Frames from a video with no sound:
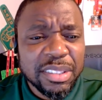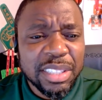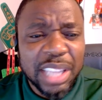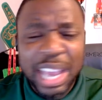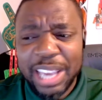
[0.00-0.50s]

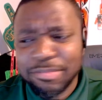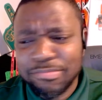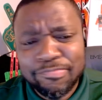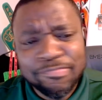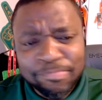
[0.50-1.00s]
Like,
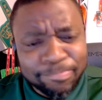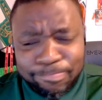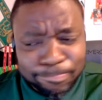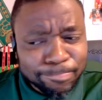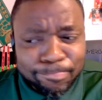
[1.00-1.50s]

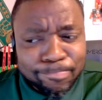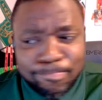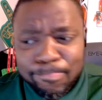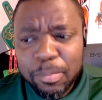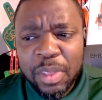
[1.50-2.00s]

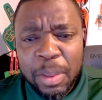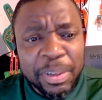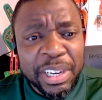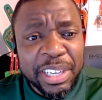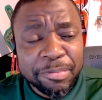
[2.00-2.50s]

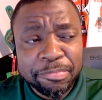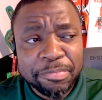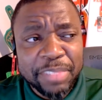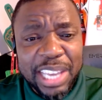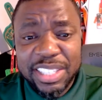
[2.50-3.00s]
but
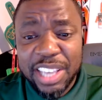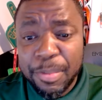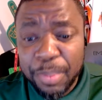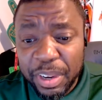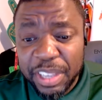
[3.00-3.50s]
at the
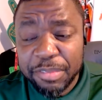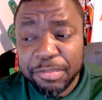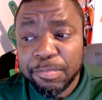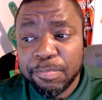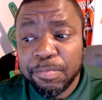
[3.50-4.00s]
same point,
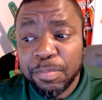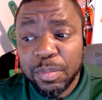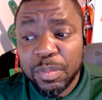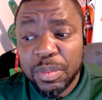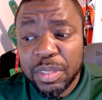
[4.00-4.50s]

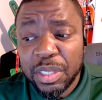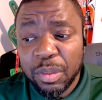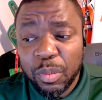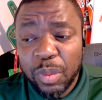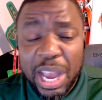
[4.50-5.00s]

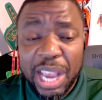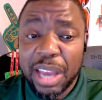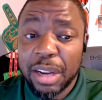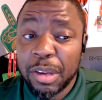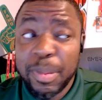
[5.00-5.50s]
I
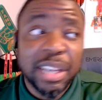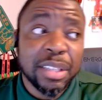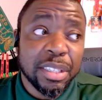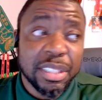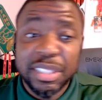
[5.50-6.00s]
got to go back and
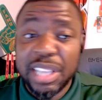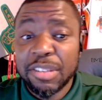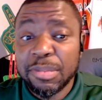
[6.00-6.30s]
look at the stats